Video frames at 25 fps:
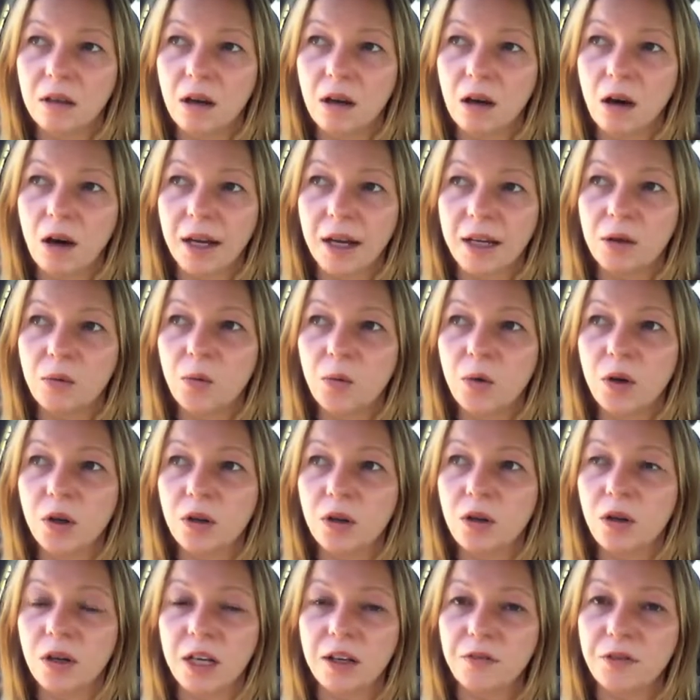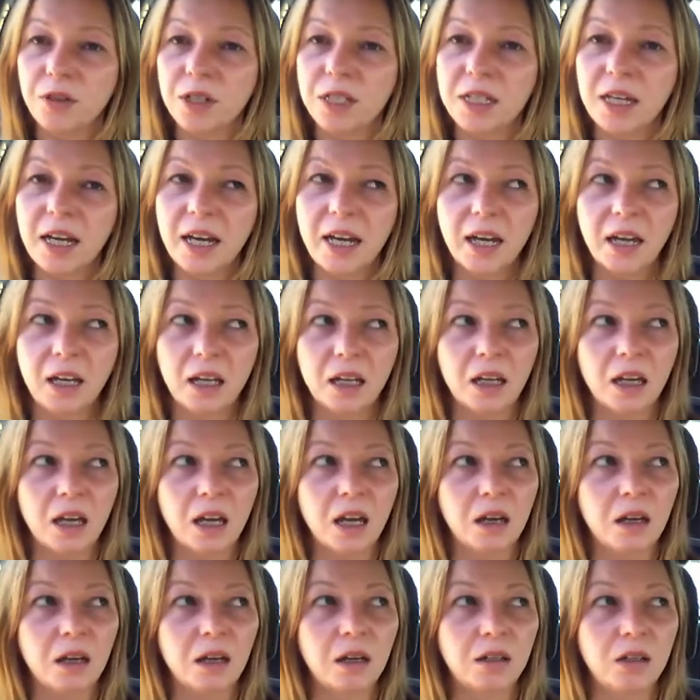I can work on every day
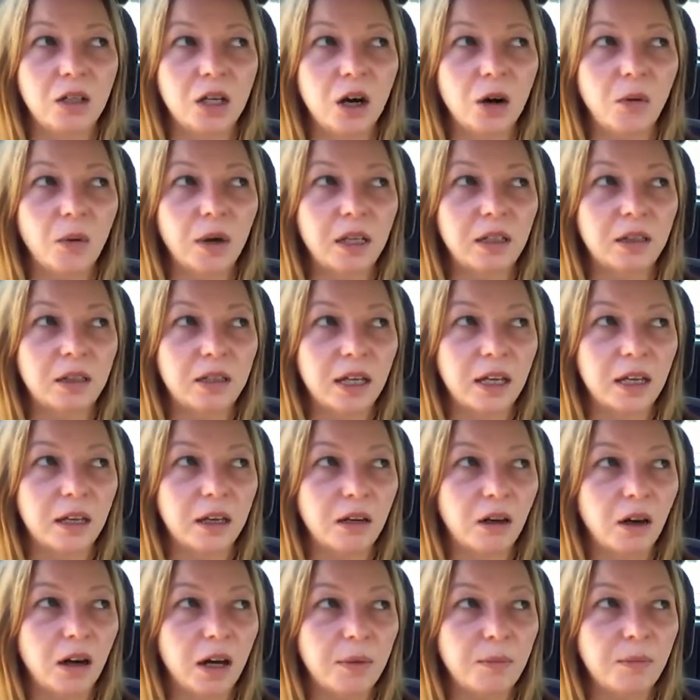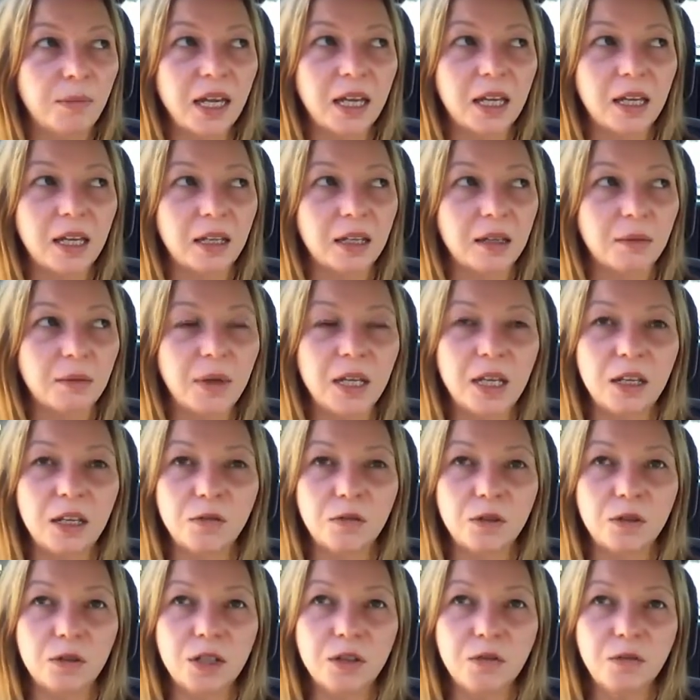knowing that I'm making a
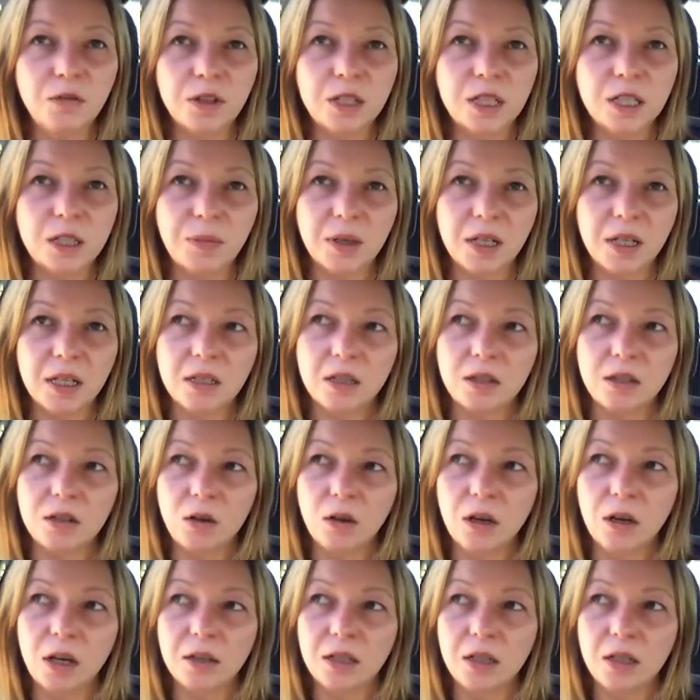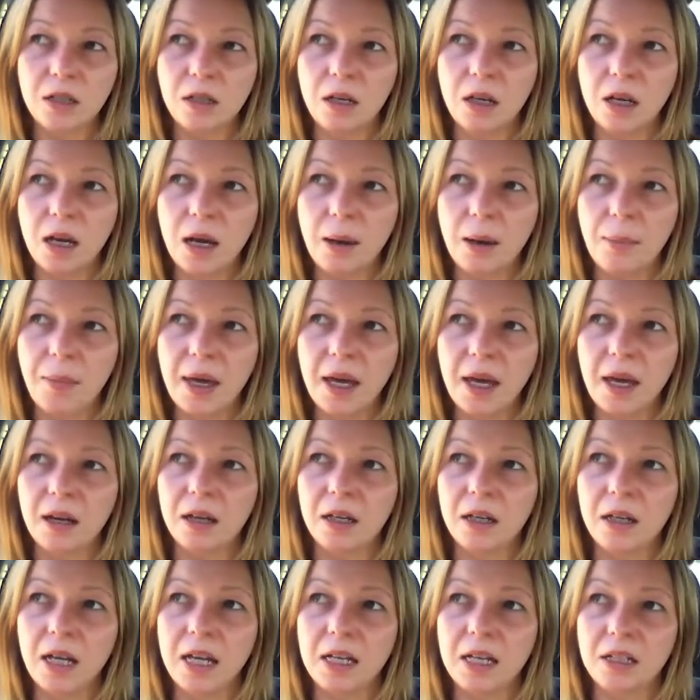meaningful difference, but it's not about
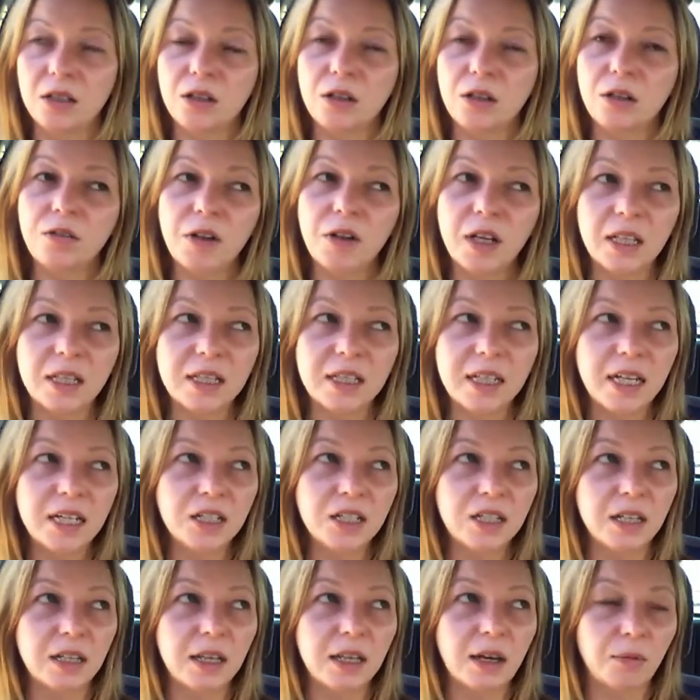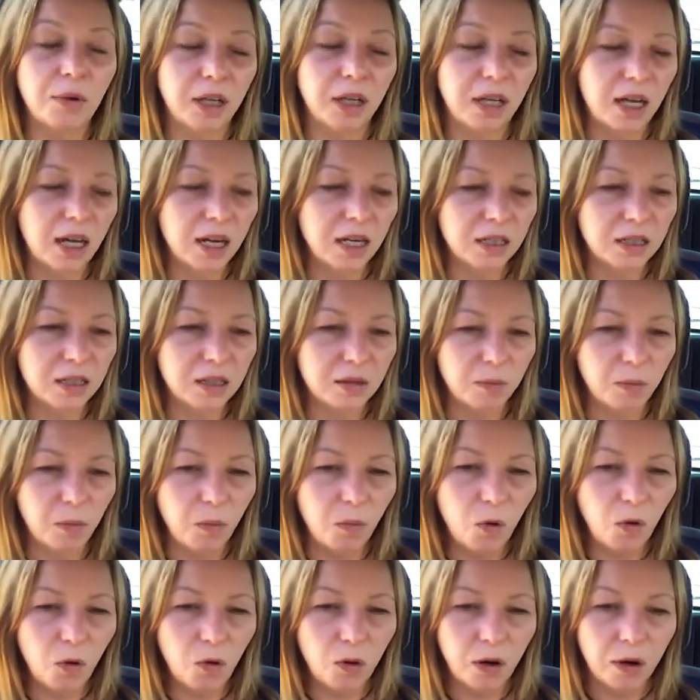external validation in that regard. It's
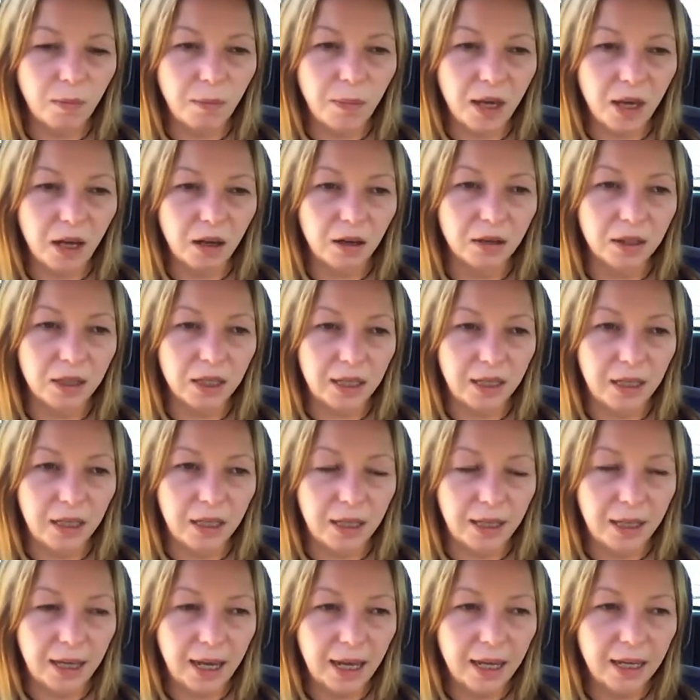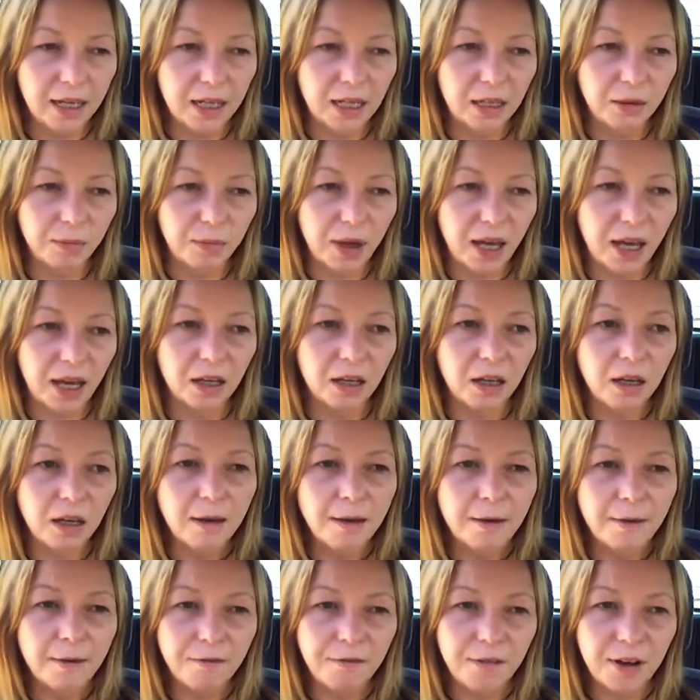more about gaining back
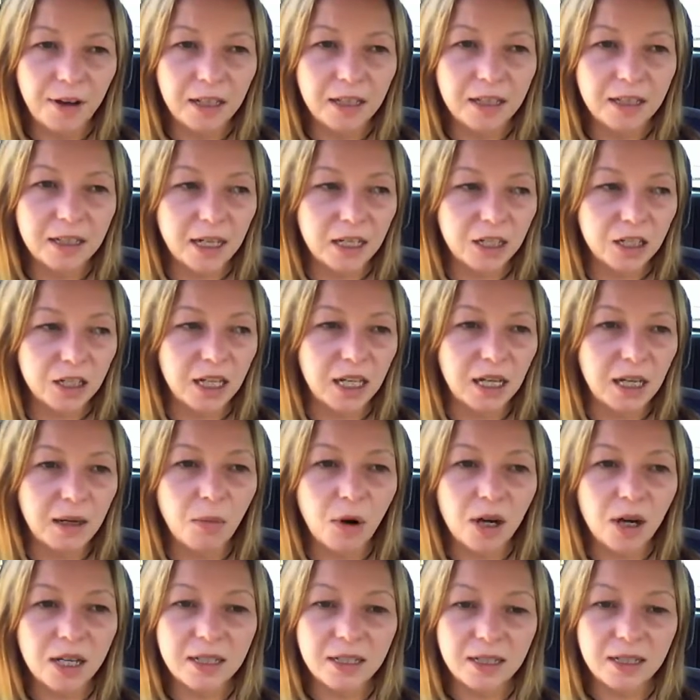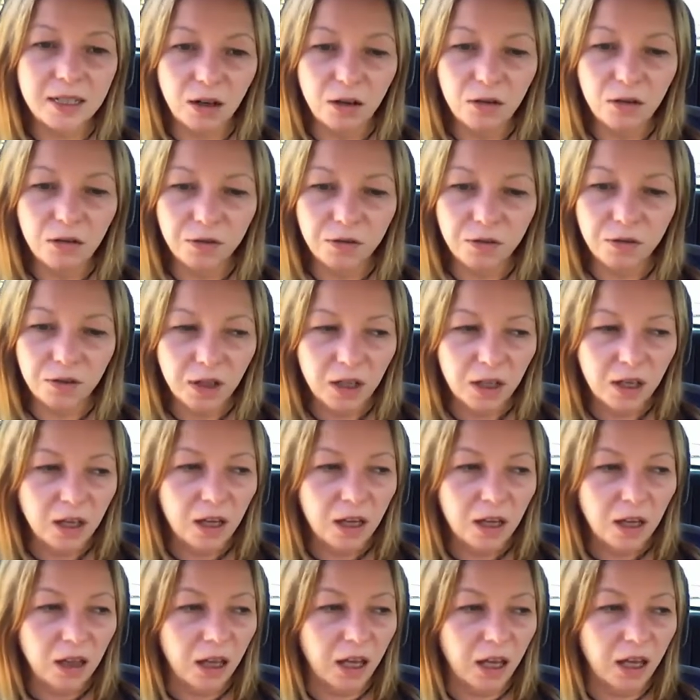validation in myself.
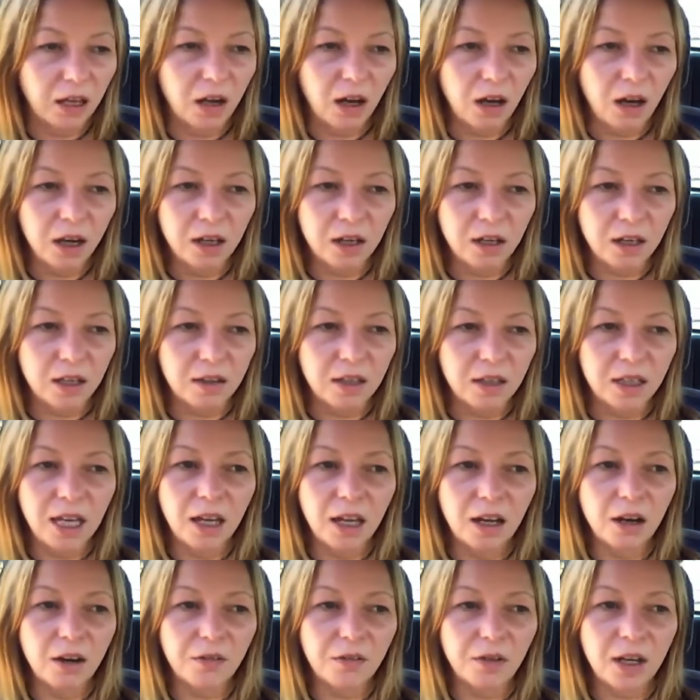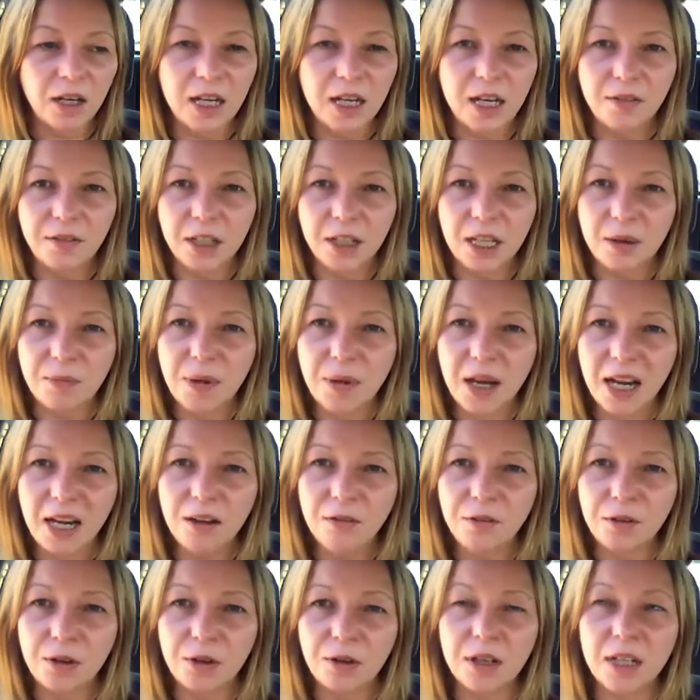Like, I don't even care if I never get paid
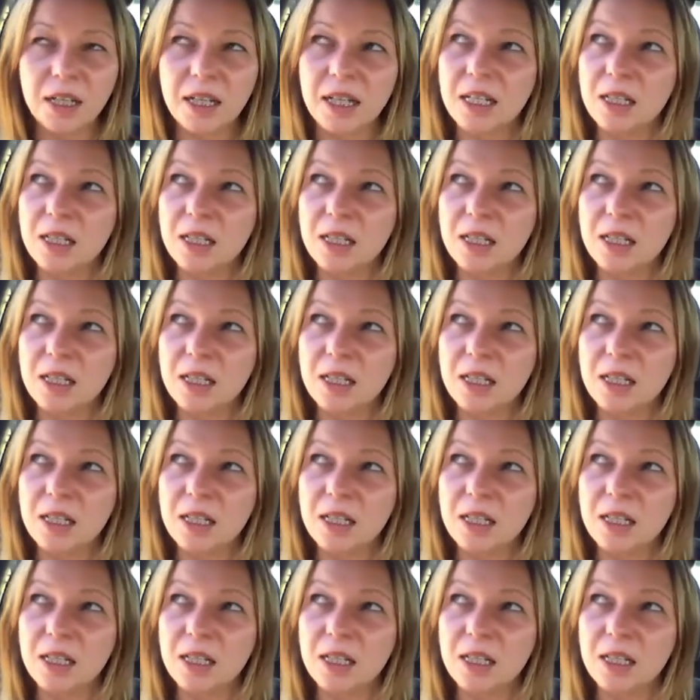for it.